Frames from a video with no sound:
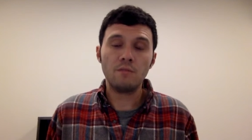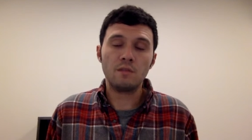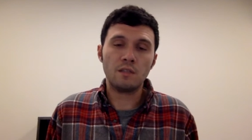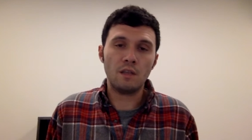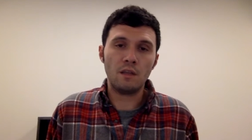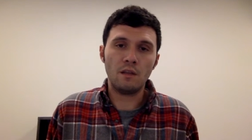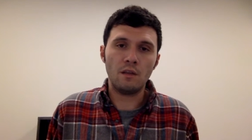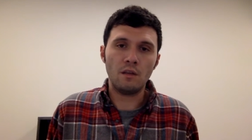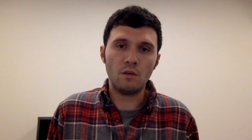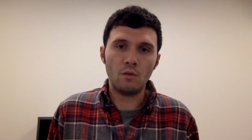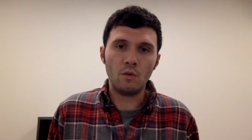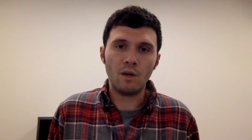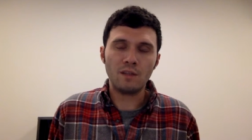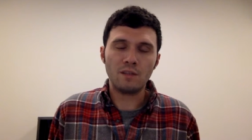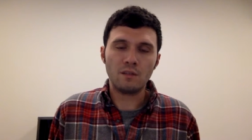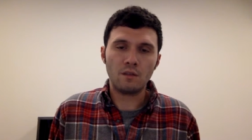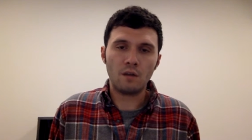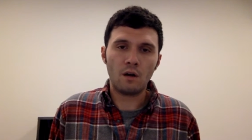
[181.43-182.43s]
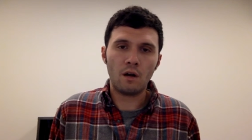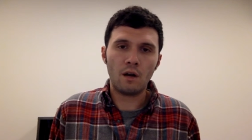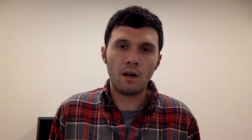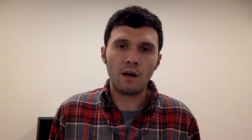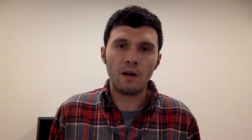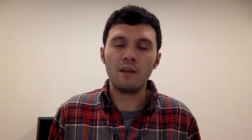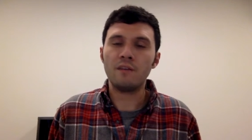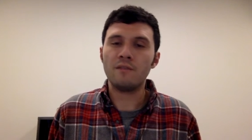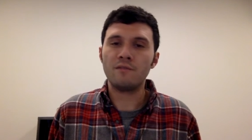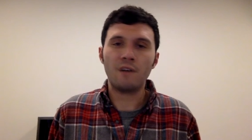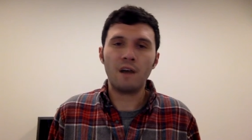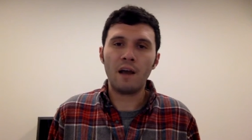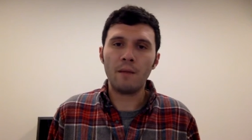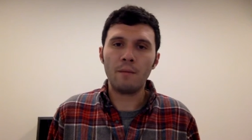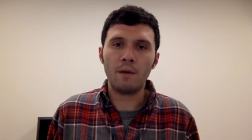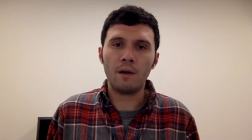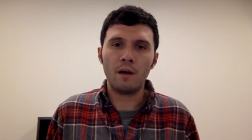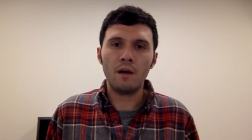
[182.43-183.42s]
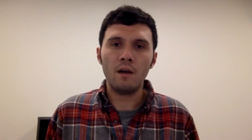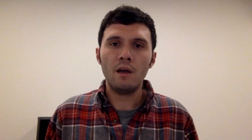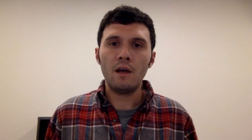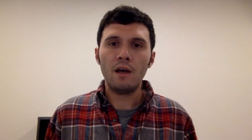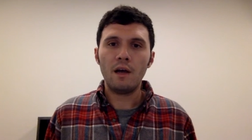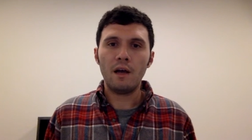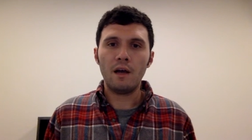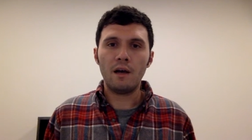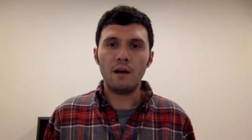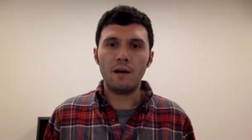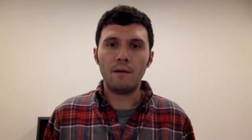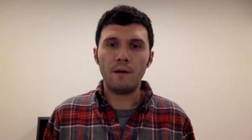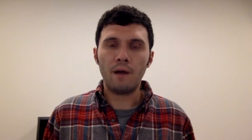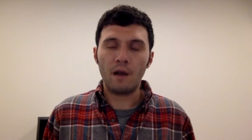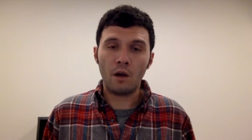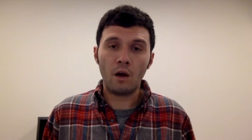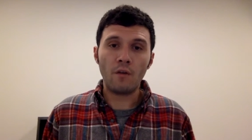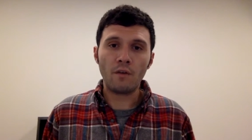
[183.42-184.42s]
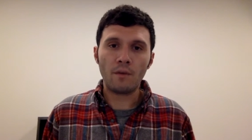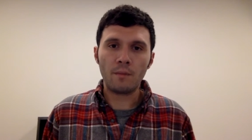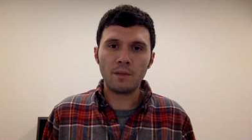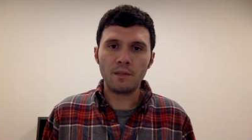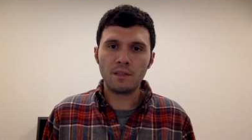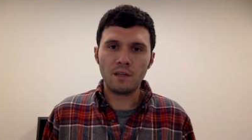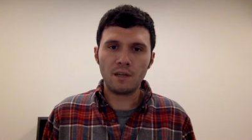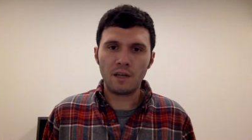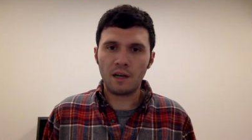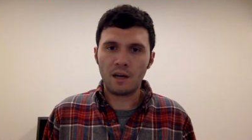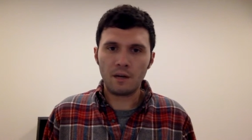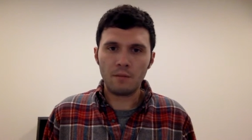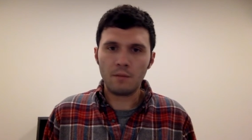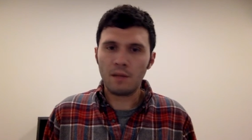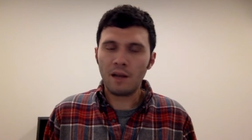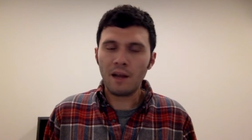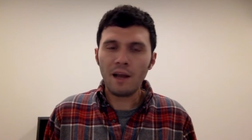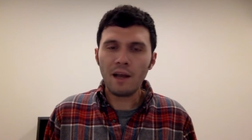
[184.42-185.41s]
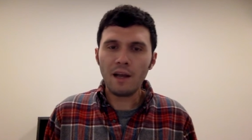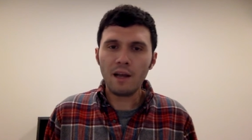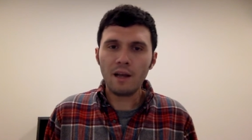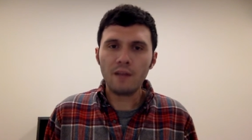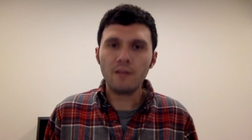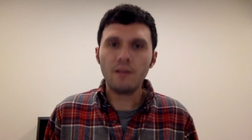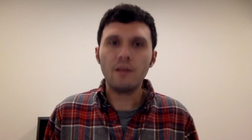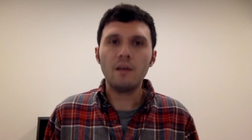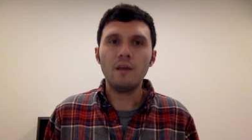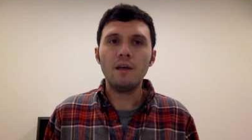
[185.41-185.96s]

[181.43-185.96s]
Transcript: say the US dollar if I'm a government in a Caribbean island,